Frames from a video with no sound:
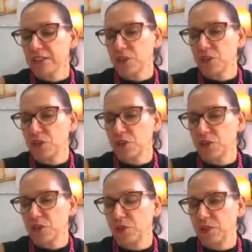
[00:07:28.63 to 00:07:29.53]

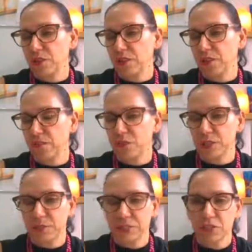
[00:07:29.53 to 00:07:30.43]
So I've
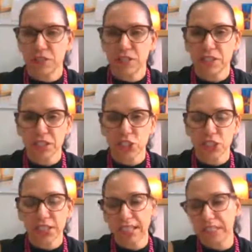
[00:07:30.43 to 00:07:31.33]
always been interested in
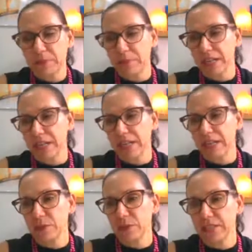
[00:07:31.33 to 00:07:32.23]
chick lit, but
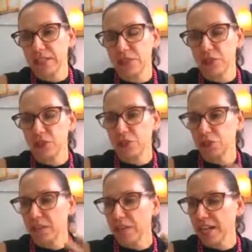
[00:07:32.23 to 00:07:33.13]
equally the
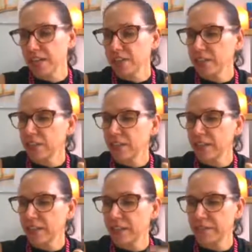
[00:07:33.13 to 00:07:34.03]
genre that
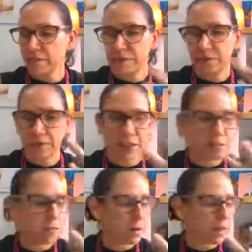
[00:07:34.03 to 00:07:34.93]
I have
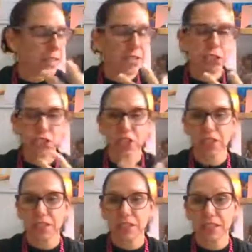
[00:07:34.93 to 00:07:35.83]
found my niche
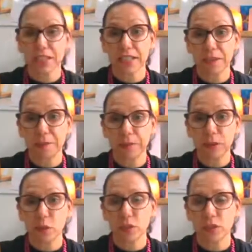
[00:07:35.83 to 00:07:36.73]
in is
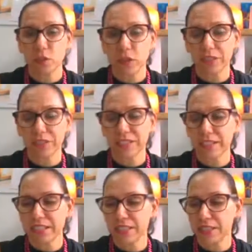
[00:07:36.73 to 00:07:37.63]
wellness
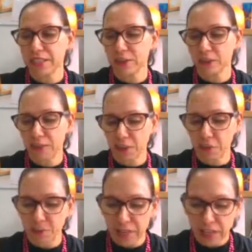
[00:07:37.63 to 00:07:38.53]
and self-help.